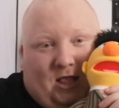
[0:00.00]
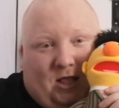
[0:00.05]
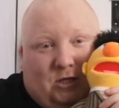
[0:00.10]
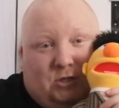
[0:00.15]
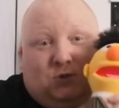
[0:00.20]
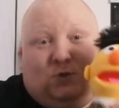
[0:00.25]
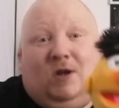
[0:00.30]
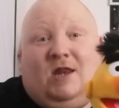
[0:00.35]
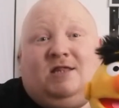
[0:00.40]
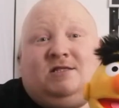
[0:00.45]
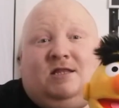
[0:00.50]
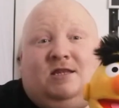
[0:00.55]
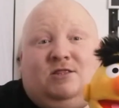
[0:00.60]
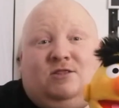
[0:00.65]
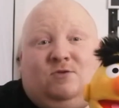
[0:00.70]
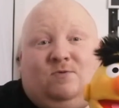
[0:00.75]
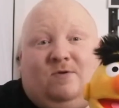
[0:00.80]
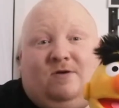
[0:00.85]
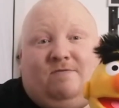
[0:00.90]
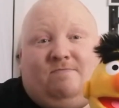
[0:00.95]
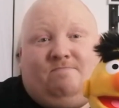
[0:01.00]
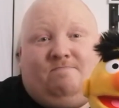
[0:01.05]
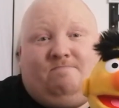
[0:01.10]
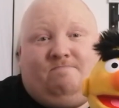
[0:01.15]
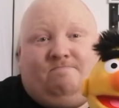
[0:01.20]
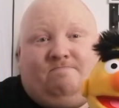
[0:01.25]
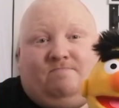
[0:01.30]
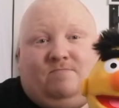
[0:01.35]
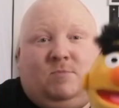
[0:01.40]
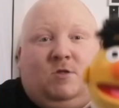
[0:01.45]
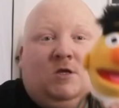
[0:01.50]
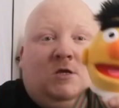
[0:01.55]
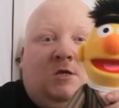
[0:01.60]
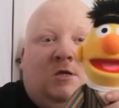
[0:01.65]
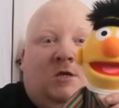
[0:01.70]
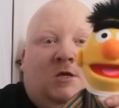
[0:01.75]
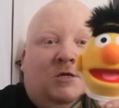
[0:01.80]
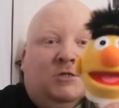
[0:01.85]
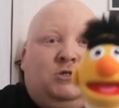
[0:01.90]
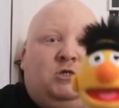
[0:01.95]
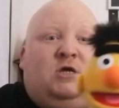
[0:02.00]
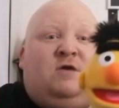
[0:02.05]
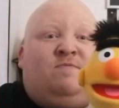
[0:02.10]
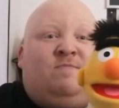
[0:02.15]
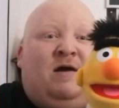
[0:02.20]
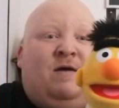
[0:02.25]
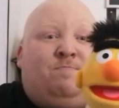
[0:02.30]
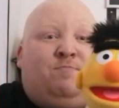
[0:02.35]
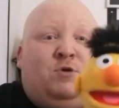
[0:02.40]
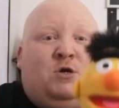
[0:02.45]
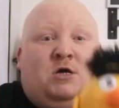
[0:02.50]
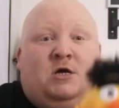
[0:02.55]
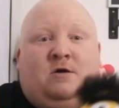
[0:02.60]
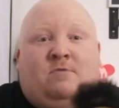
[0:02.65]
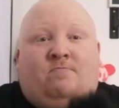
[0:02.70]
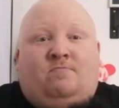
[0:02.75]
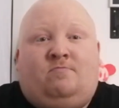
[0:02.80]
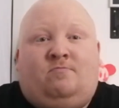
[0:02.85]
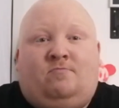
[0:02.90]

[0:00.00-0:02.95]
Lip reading: So let's get into it. So you've met Bert,